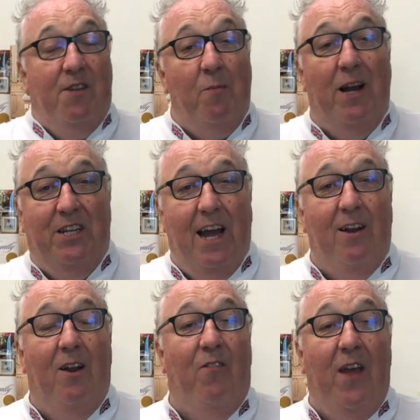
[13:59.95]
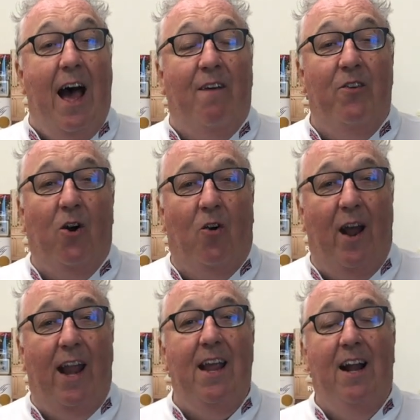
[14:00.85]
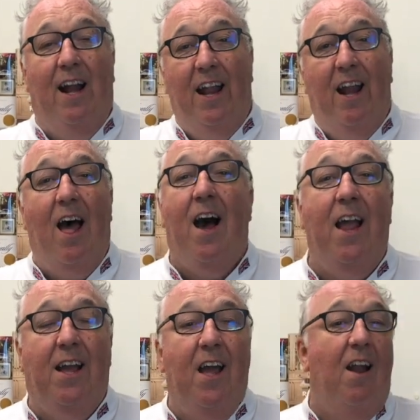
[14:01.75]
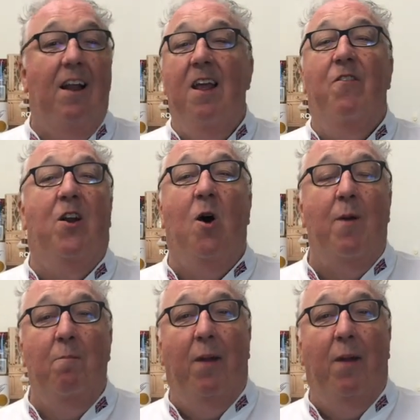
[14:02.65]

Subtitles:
to my channel if you haven't already. Click like, leave a comment